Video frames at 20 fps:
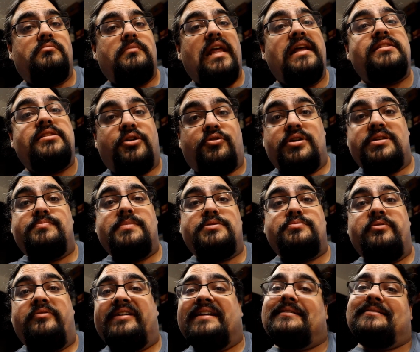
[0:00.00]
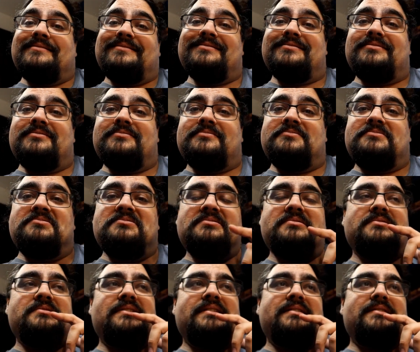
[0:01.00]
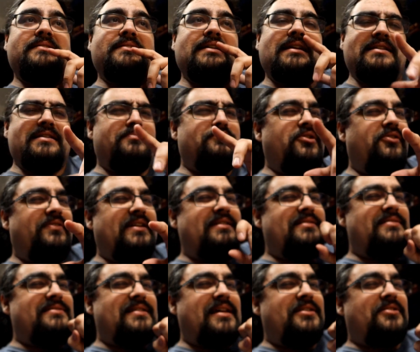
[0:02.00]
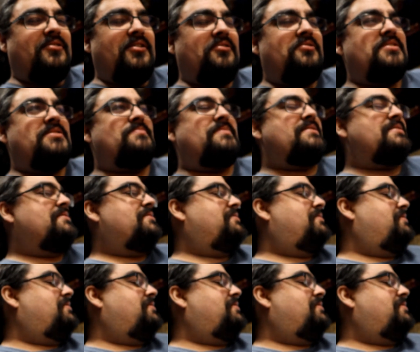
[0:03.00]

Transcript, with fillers: It's a Christmas movie. It's a movie set during Christmas.